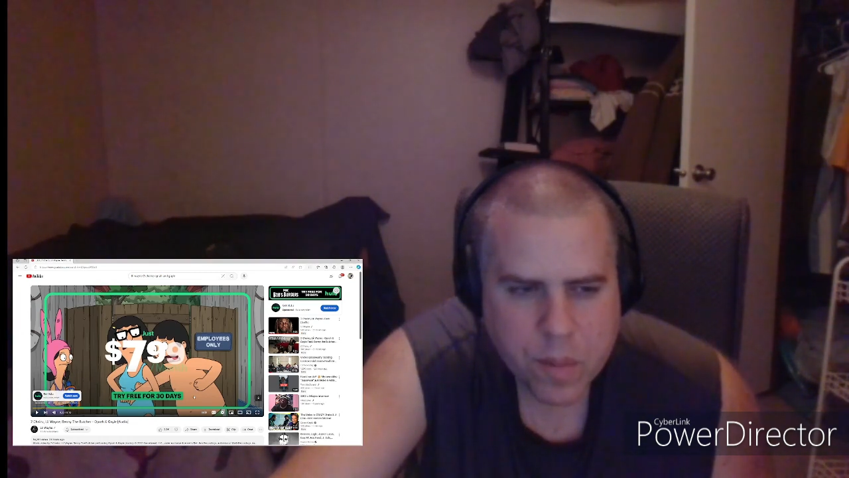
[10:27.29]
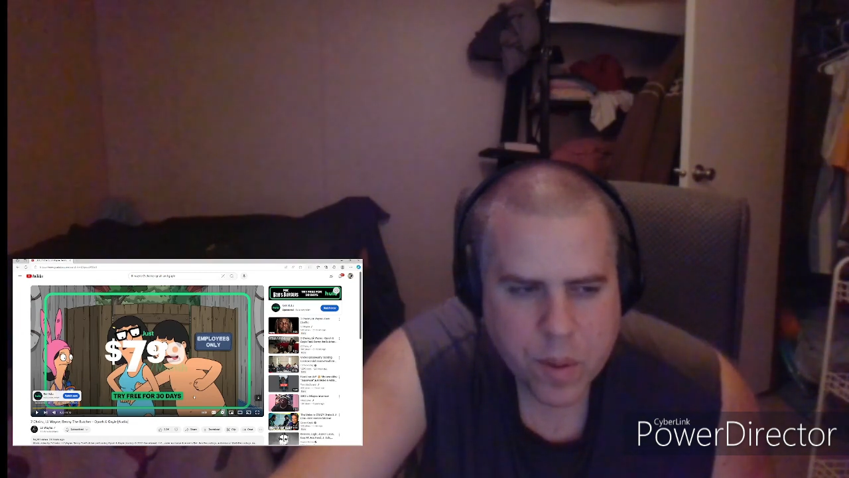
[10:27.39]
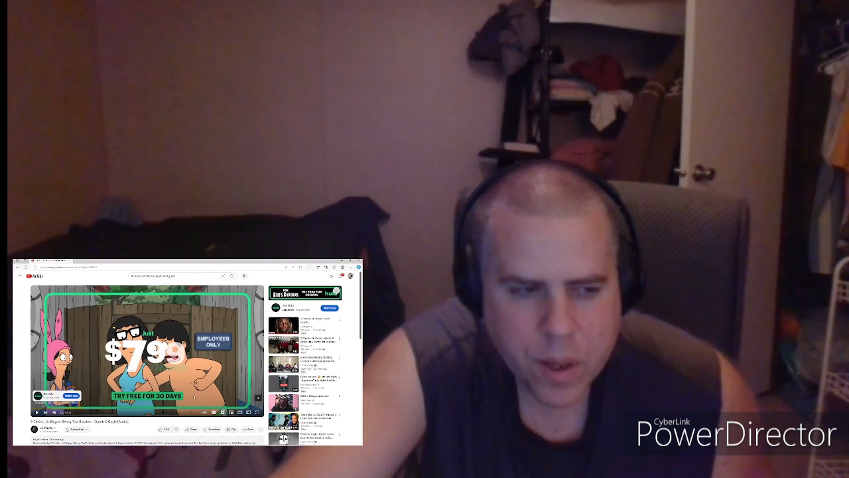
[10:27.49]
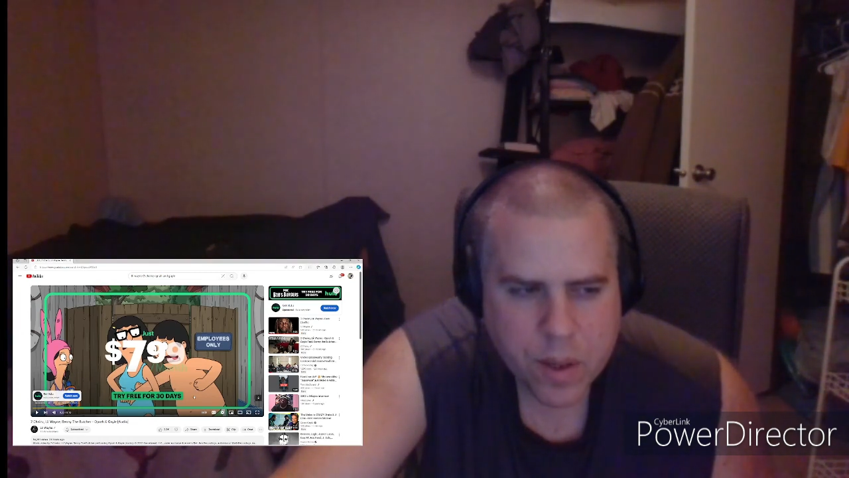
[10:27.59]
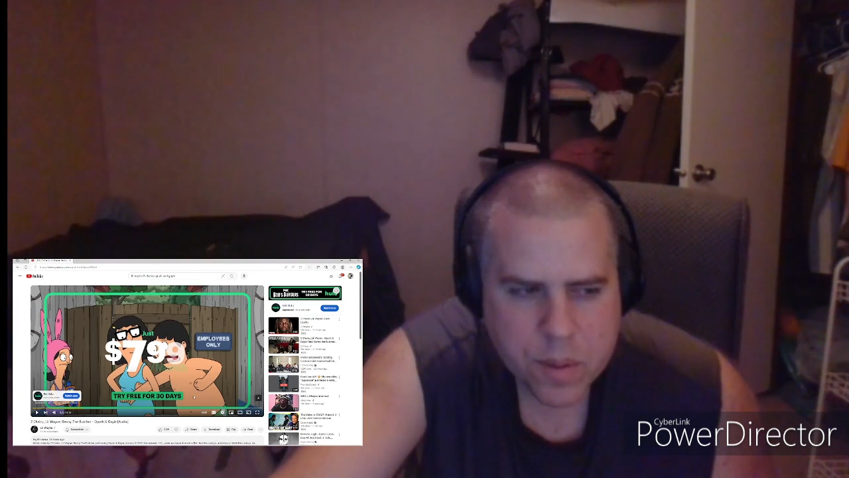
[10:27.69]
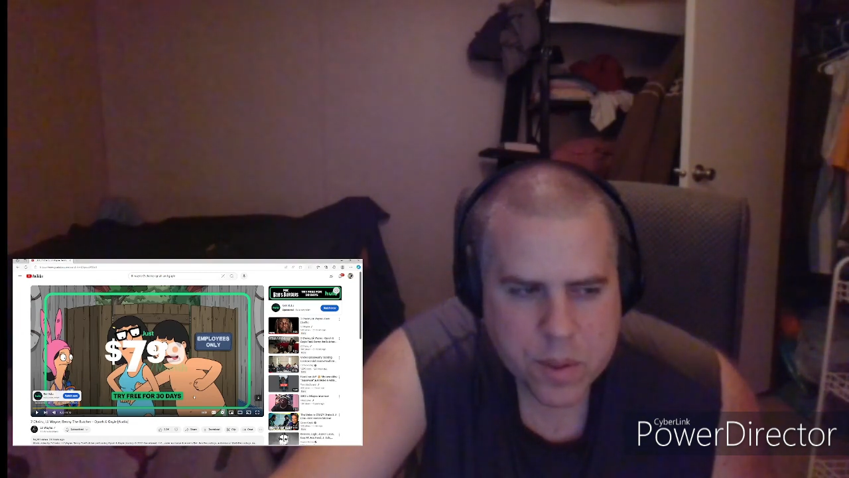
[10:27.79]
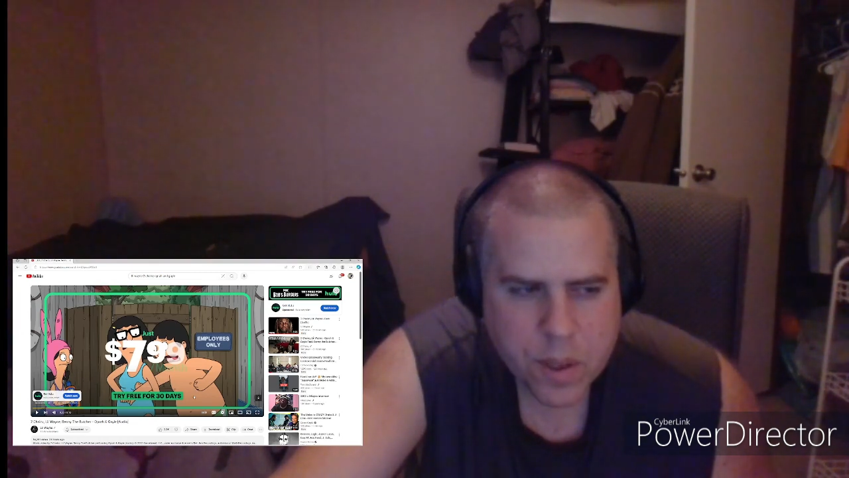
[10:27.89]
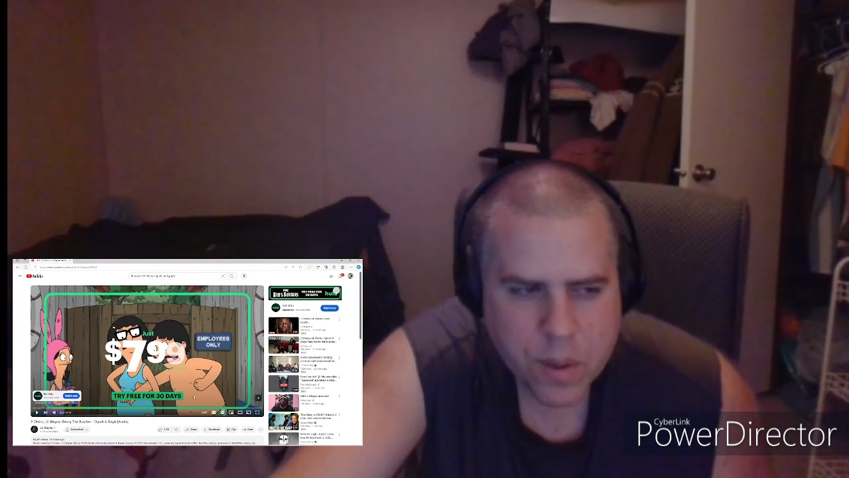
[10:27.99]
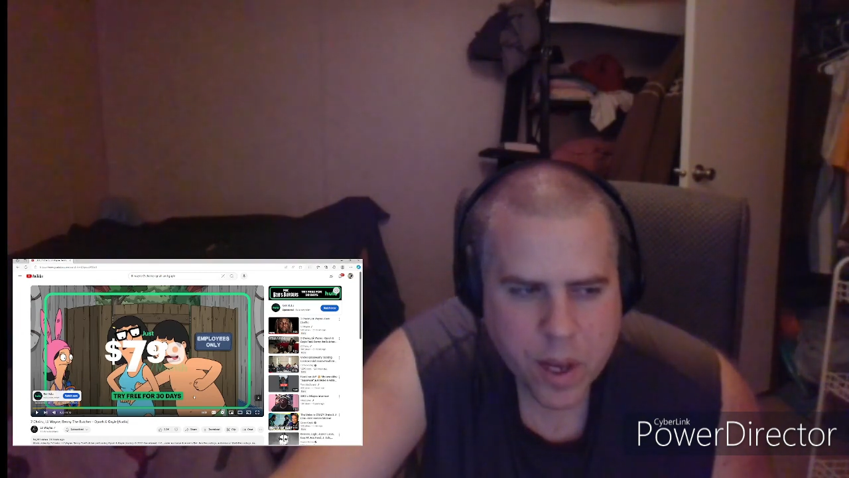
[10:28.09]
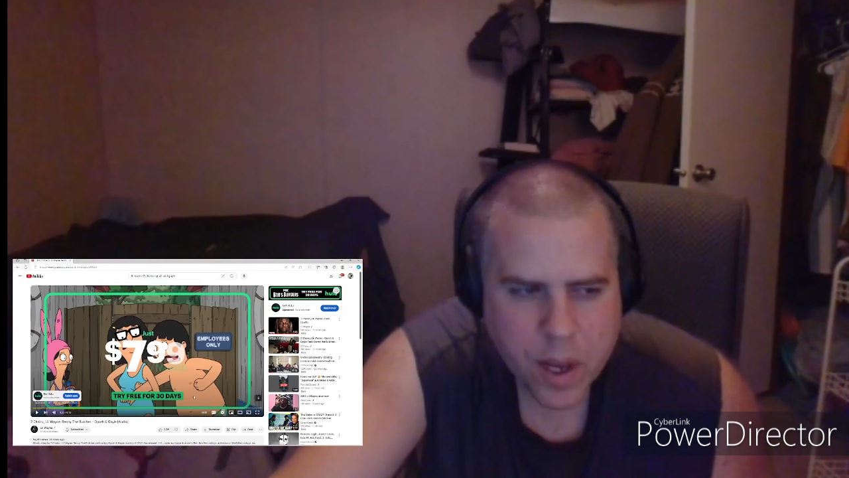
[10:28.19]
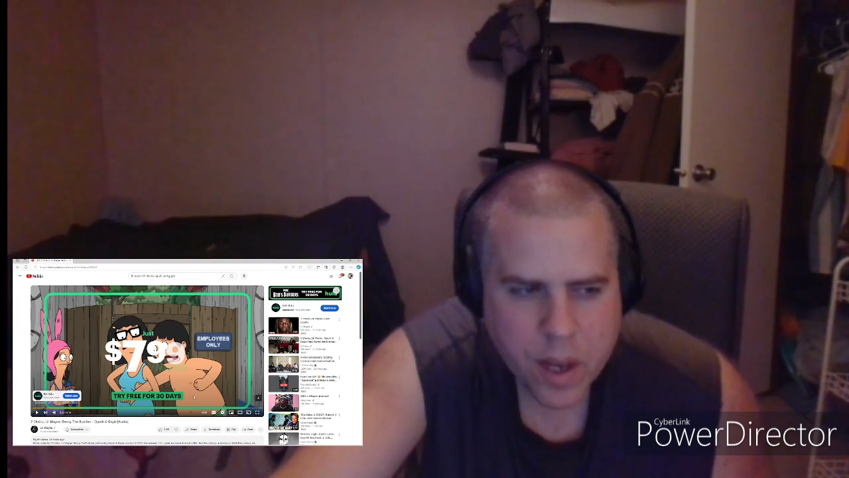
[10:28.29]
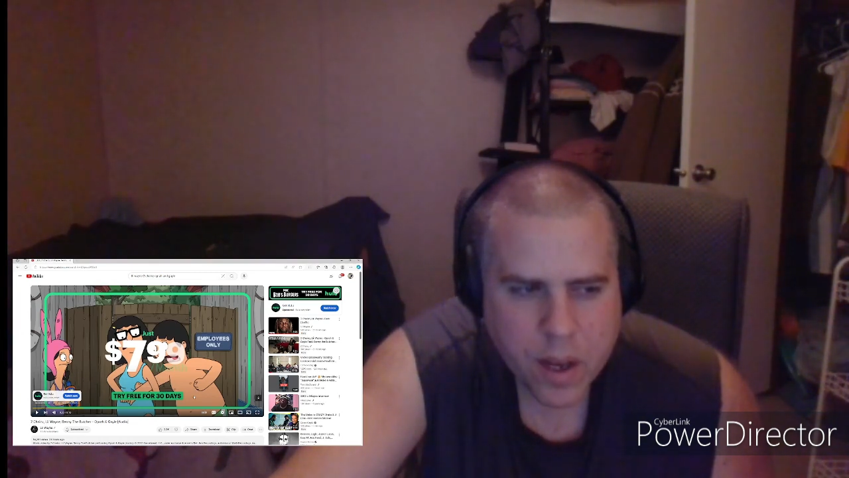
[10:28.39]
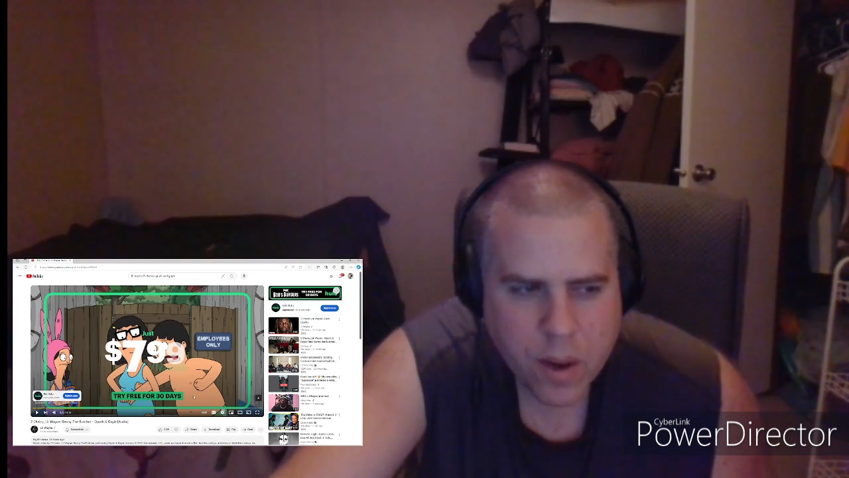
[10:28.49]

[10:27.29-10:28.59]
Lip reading: but it was okay.